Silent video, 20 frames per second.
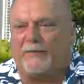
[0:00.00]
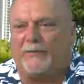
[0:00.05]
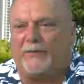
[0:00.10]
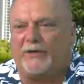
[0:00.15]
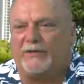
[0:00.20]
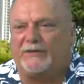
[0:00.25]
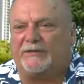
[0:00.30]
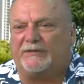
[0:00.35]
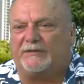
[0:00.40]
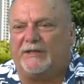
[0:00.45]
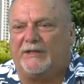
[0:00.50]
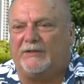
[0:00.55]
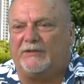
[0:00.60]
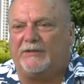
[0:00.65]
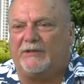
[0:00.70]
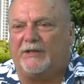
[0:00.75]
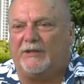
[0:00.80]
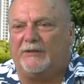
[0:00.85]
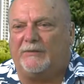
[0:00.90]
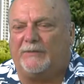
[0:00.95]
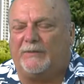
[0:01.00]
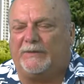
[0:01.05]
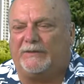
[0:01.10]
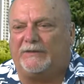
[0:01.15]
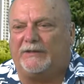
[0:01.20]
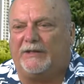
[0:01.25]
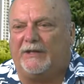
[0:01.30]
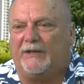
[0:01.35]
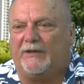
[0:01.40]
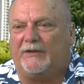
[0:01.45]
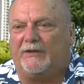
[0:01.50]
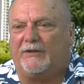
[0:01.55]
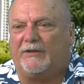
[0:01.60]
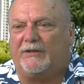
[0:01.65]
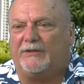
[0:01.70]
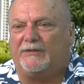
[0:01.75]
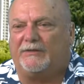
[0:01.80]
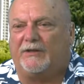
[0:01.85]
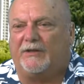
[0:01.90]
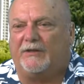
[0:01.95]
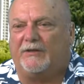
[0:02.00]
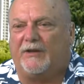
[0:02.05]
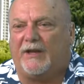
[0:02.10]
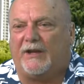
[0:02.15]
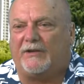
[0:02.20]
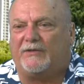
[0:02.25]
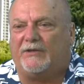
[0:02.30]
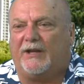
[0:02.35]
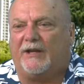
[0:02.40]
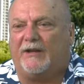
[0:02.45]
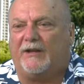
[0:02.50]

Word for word: presentation that you put together, because you actually had